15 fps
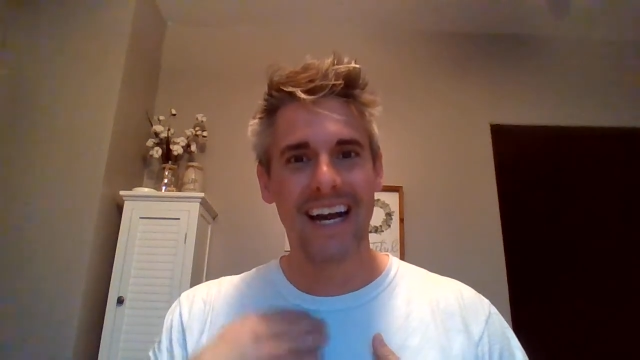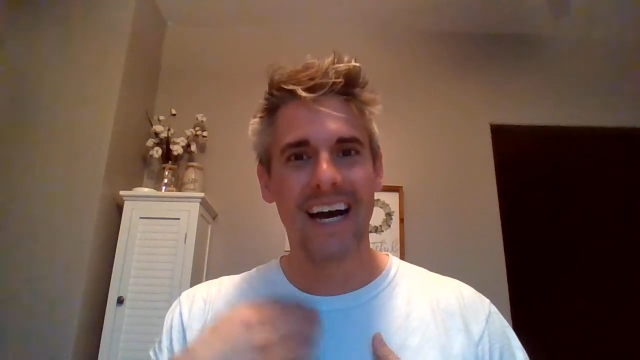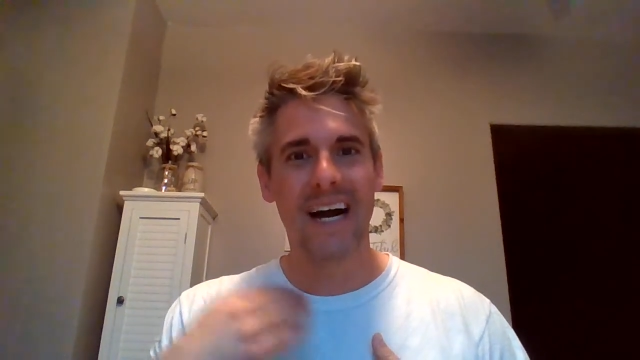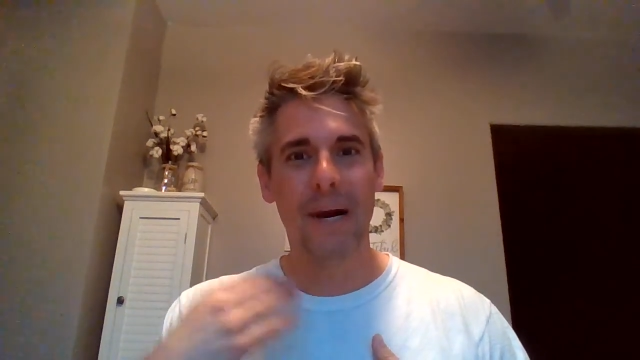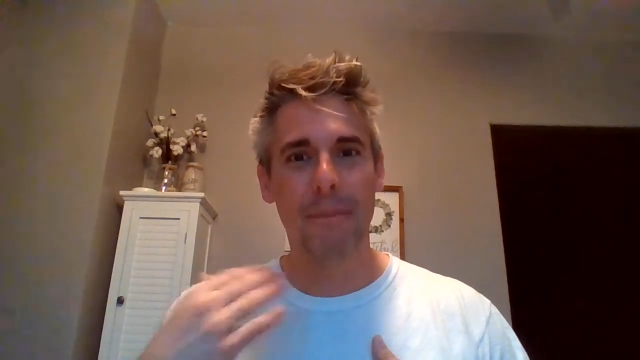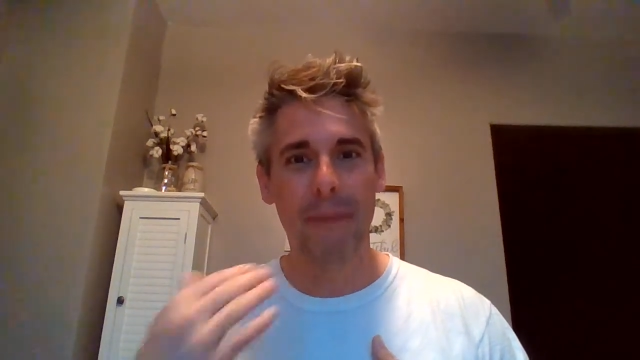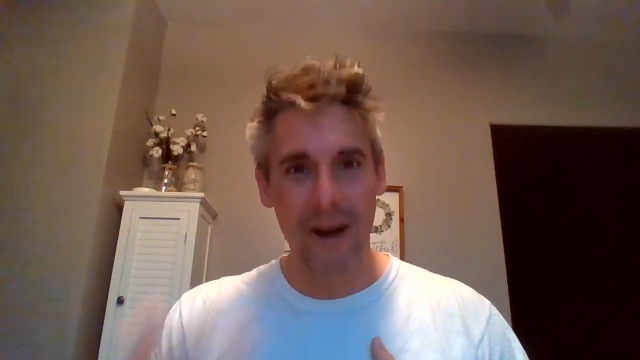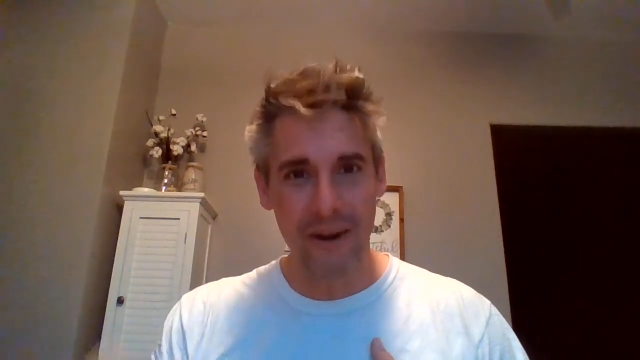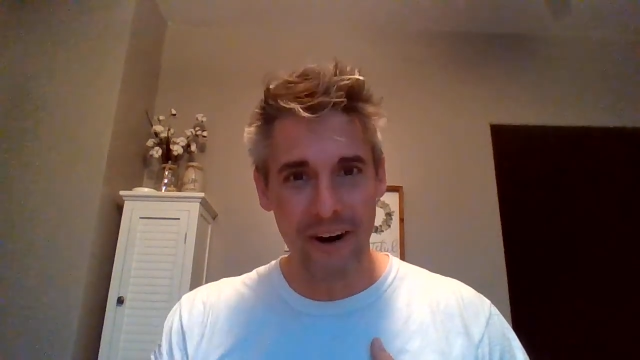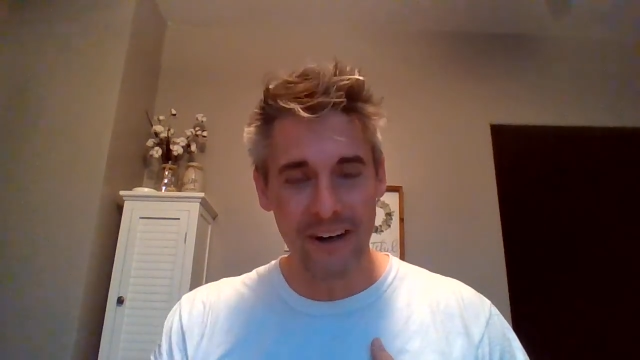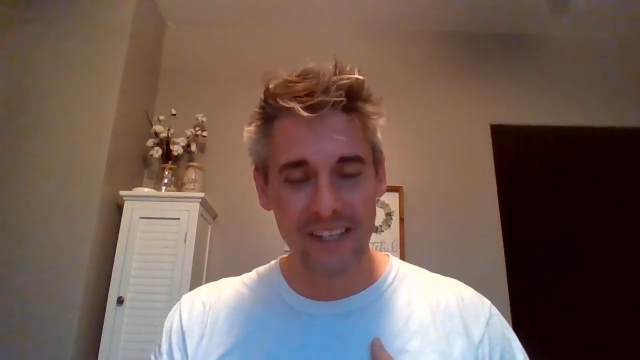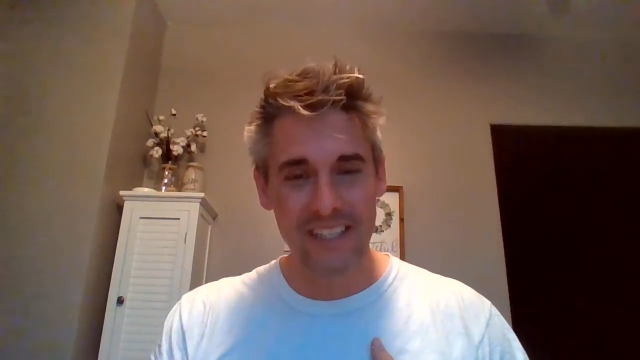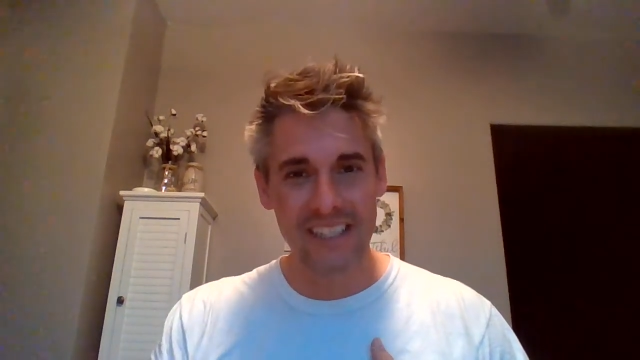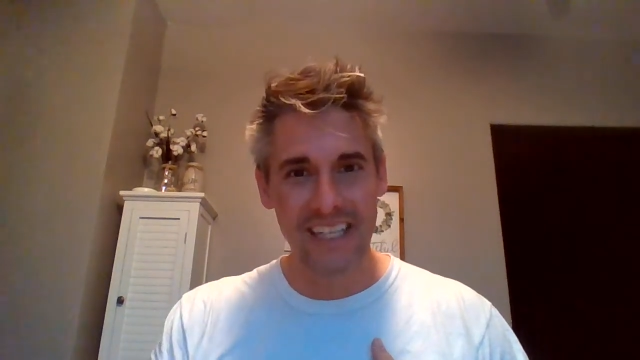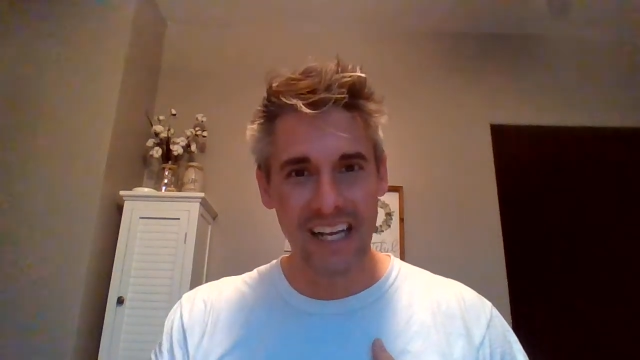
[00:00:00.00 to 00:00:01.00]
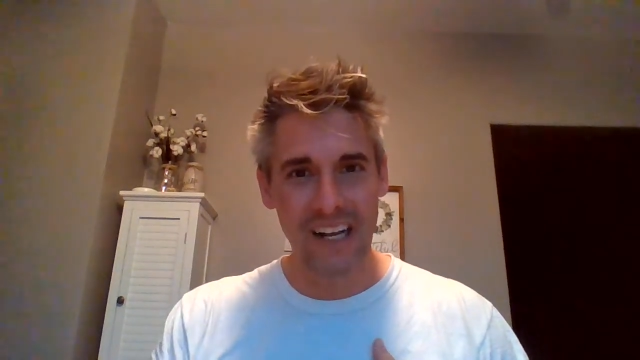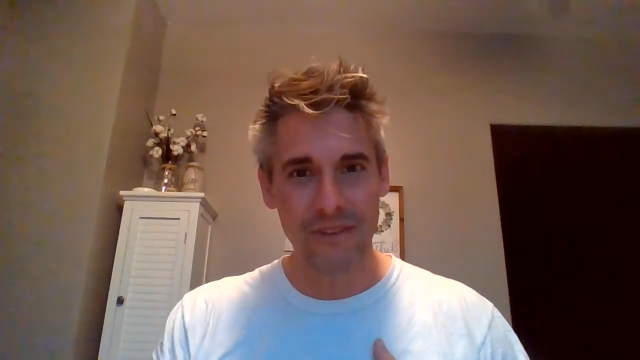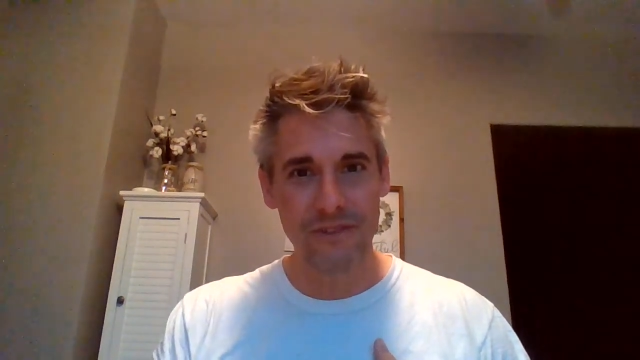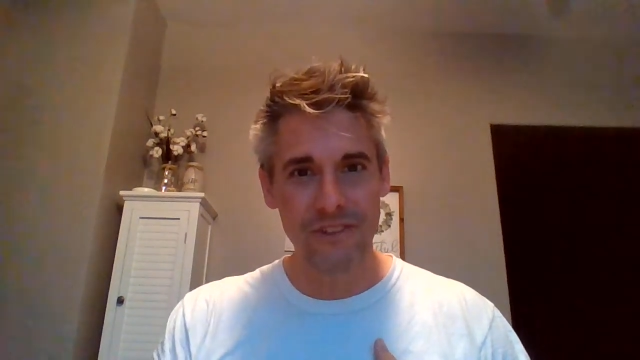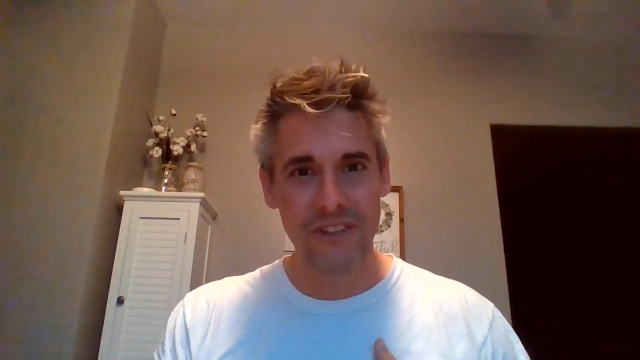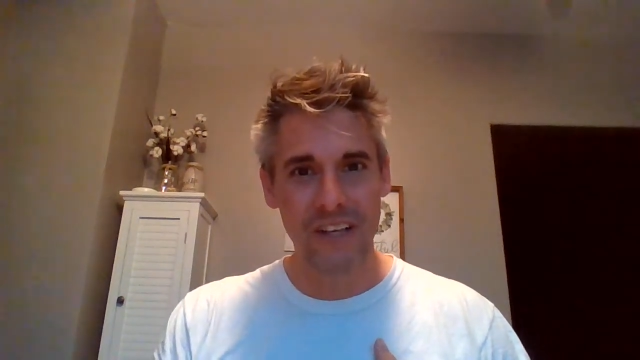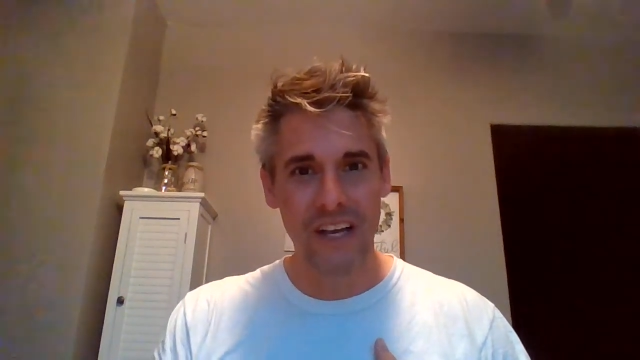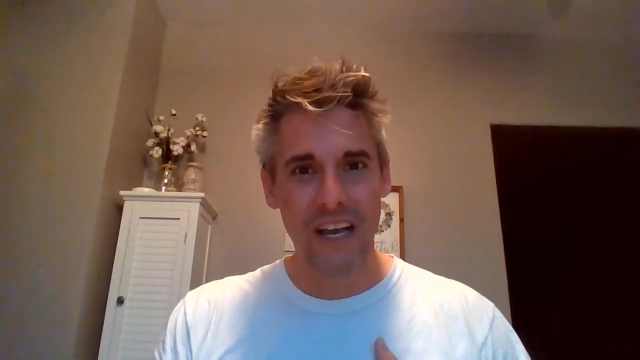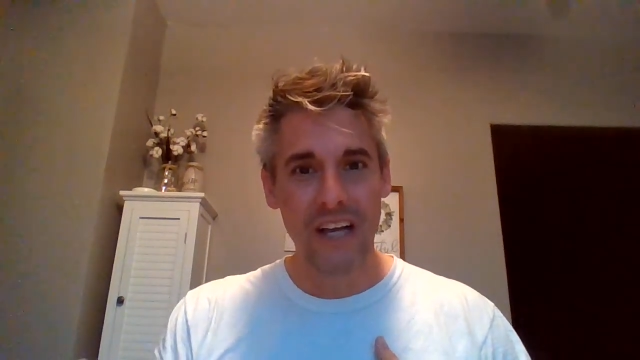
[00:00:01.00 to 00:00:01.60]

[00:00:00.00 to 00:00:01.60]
about ourselves,